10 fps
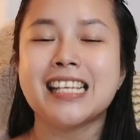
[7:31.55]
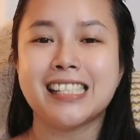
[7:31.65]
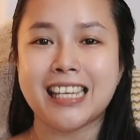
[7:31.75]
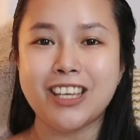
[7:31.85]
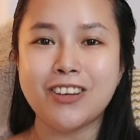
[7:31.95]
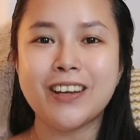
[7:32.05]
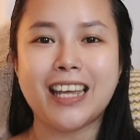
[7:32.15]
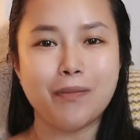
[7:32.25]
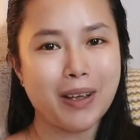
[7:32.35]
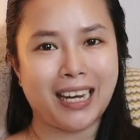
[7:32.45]
See you
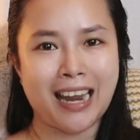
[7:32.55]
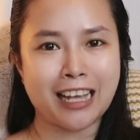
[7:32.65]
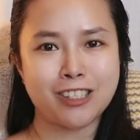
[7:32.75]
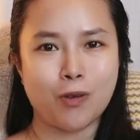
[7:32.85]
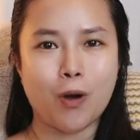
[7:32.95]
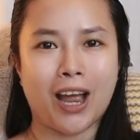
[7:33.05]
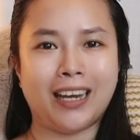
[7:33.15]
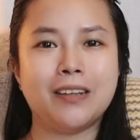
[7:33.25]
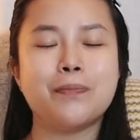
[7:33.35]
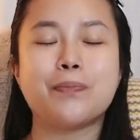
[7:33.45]
in my next
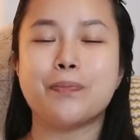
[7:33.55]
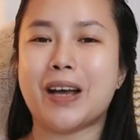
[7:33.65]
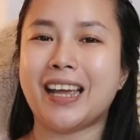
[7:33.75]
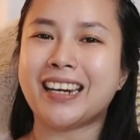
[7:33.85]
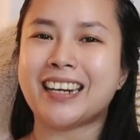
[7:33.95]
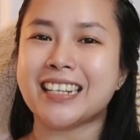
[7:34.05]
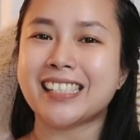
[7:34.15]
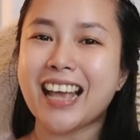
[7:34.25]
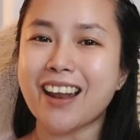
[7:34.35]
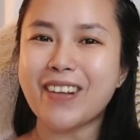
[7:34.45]
one.
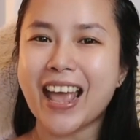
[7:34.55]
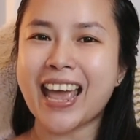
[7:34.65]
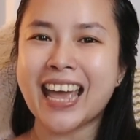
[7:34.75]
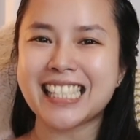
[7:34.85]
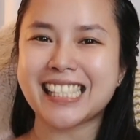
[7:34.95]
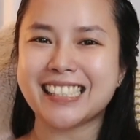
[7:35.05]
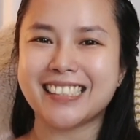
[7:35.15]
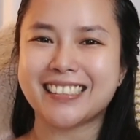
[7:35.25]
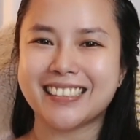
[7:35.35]
Bye-ers. God bless.